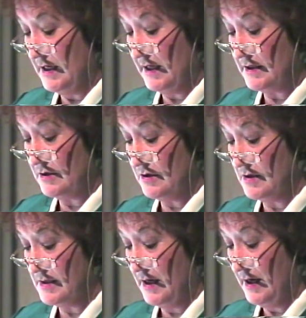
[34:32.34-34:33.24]
we
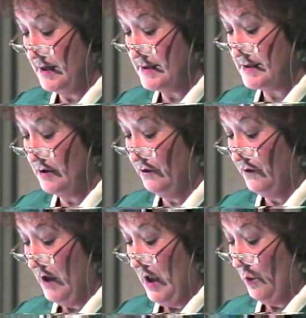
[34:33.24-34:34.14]
connect to this higher
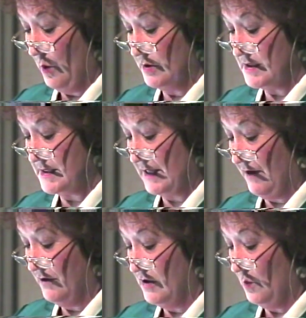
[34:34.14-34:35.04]
self, we will
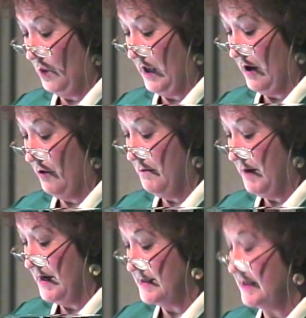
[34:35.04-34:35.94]
discover that we
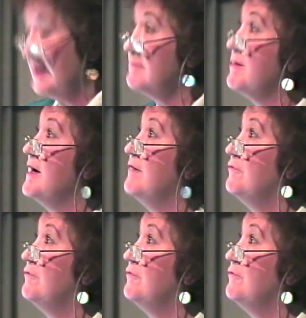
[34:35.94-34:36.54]
are amazingly